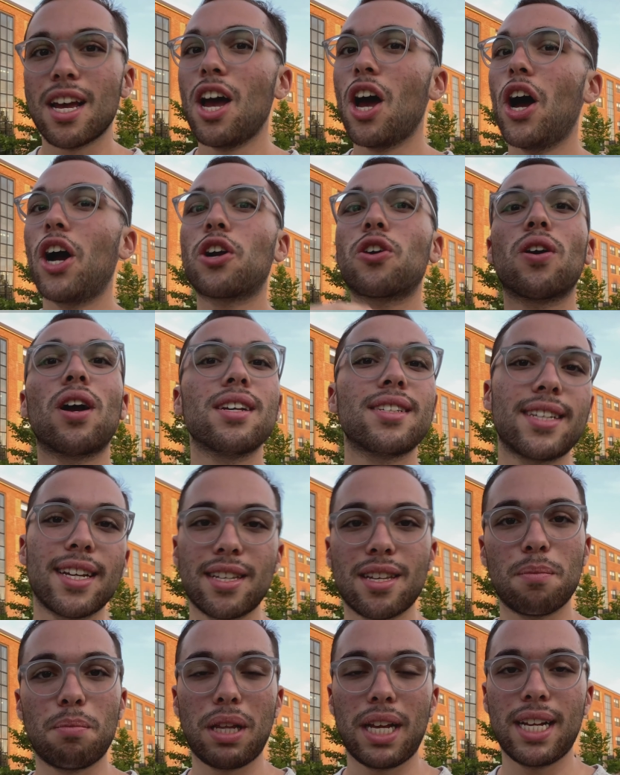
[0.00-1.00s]
across
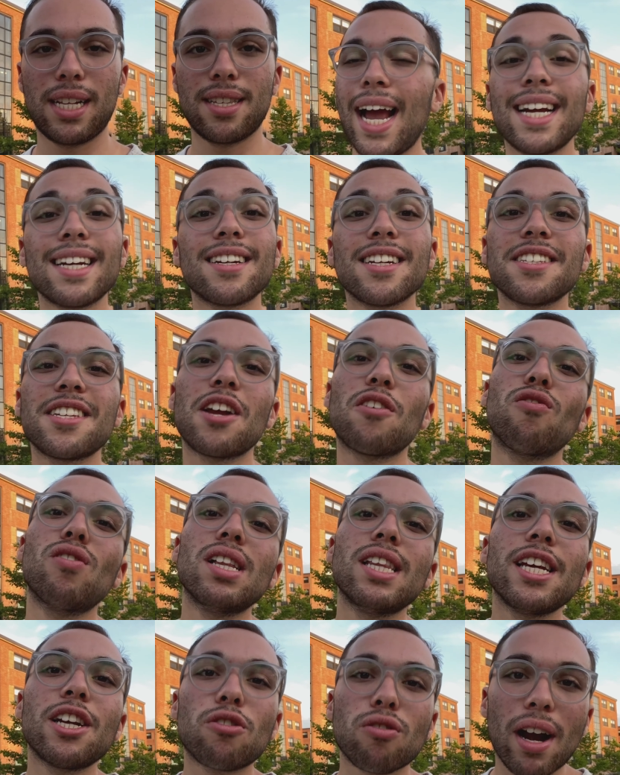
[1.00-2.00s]
disciplines, and it is a
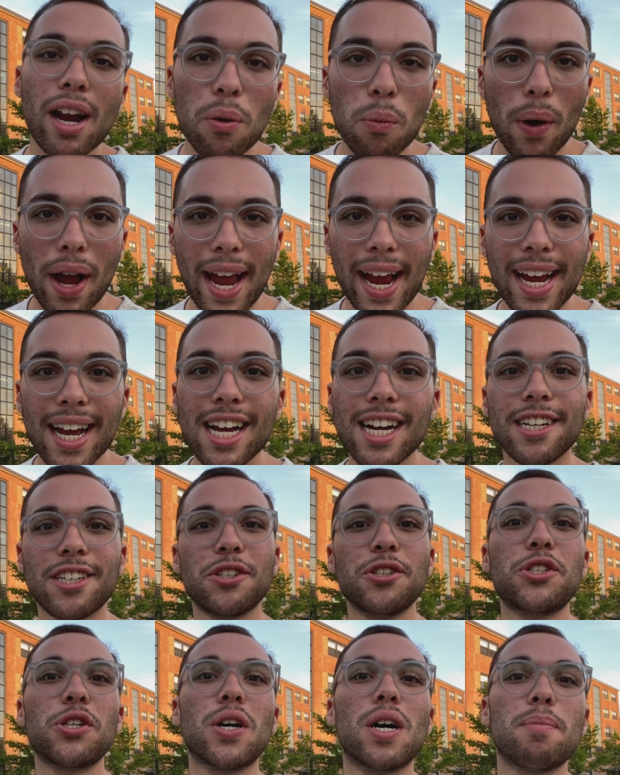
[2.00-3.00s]
really great way to
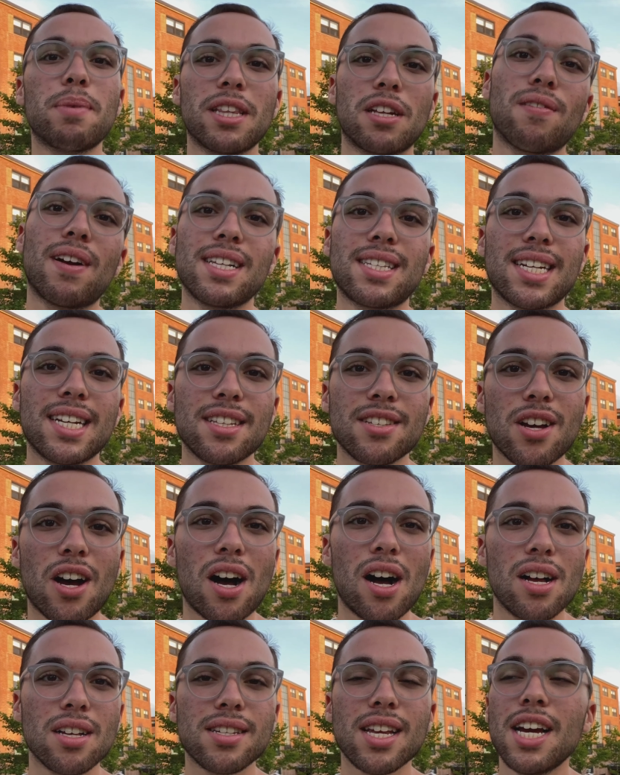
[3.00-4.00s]
show up in the residence
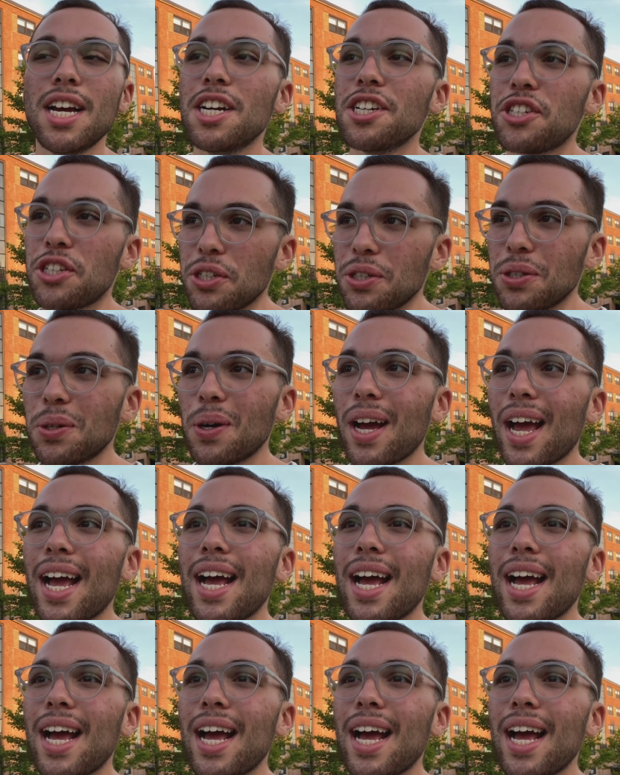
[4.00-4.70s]
halls to